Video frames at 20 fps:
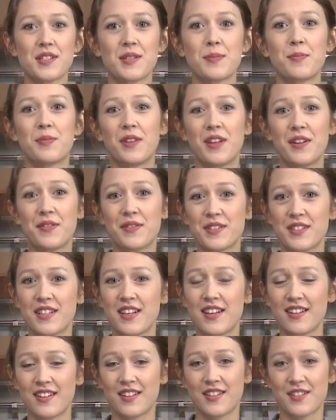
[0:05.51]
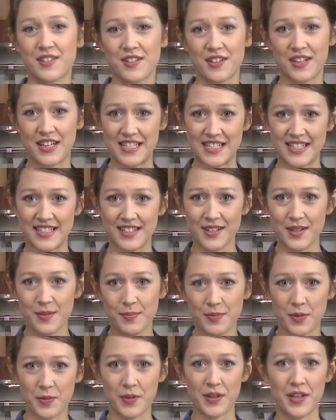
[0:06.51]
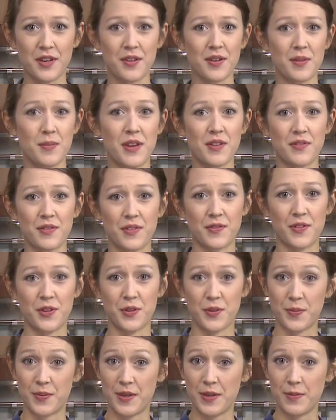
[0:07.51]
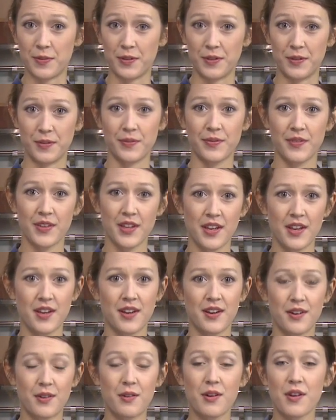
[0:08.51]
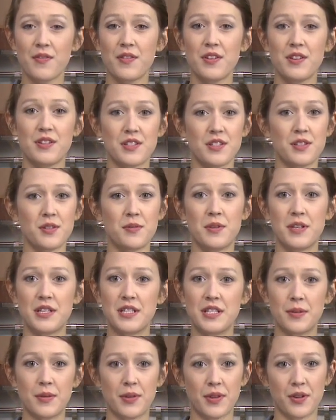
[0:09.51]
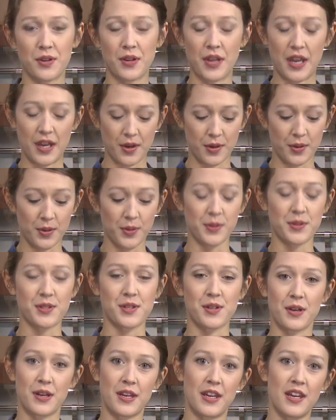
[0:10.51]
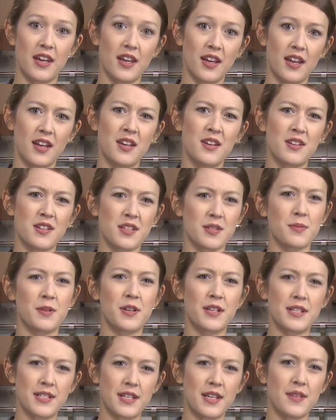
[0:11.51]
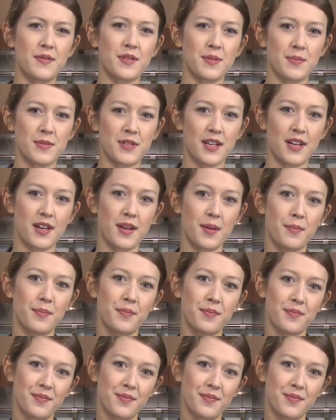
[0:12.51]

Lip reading: is a playful take on a turkey dinner, but one you can make for fewer people. Or if you just don't want to deal with cooking a whole turkey and you just want to save some time.